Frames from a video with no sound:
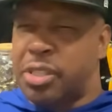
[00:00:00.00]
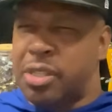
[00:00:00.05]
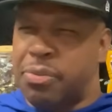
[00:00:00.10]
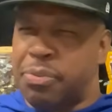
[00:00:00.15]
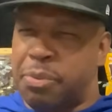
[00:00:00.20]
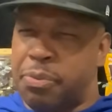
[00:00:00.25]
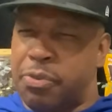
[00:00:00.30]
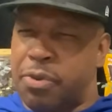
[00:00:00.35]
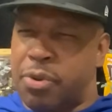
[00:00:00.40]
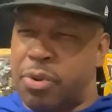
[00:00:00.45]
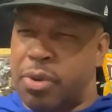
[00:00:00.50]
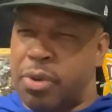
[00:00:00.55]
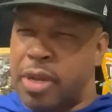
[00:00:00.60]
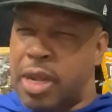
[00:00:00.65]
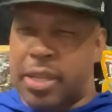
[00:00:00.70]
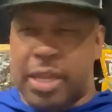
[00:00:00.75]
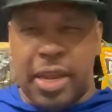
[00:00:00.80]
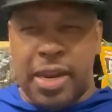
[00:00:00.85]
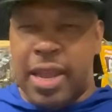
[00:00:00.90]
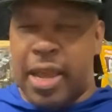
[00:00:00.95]
performed?
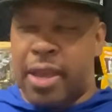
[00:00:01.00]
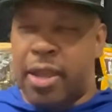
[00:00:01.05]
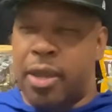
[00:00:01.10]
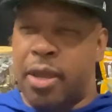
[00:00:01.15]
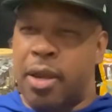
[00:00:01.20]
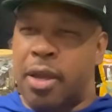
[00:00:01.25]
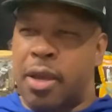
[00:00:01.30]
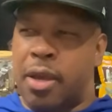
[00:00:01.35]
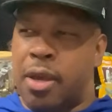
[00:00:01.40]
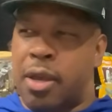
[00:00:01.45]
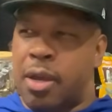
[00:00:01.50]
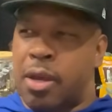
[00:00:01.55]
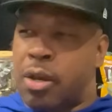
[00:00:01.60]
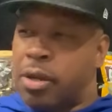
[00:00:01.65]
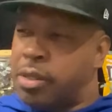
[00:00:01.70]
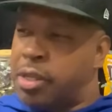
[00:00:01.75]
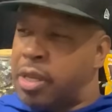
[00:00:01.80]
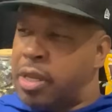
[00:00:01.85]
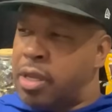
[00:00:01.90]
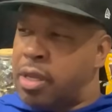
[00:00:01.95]
Not that night. But
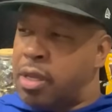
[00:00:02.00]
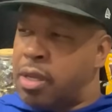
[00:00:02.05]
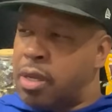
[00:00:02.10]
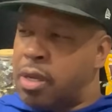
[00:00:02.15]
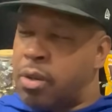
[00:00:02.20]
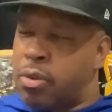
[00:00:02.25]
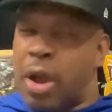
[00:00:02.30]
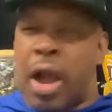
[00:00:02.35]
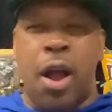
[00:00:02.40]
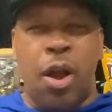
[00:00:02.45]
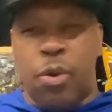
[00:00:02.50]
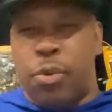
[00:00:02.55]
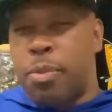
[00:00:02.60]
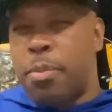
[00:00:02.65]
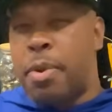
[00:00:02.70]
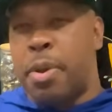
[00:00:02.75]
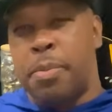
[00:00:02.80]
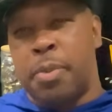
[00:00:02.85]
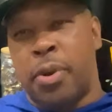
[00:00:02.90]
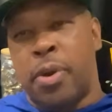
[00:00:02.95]
did he? I don't
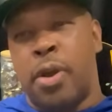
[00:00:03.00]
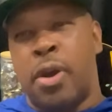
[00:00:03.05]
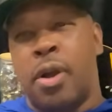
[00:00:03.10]
remember.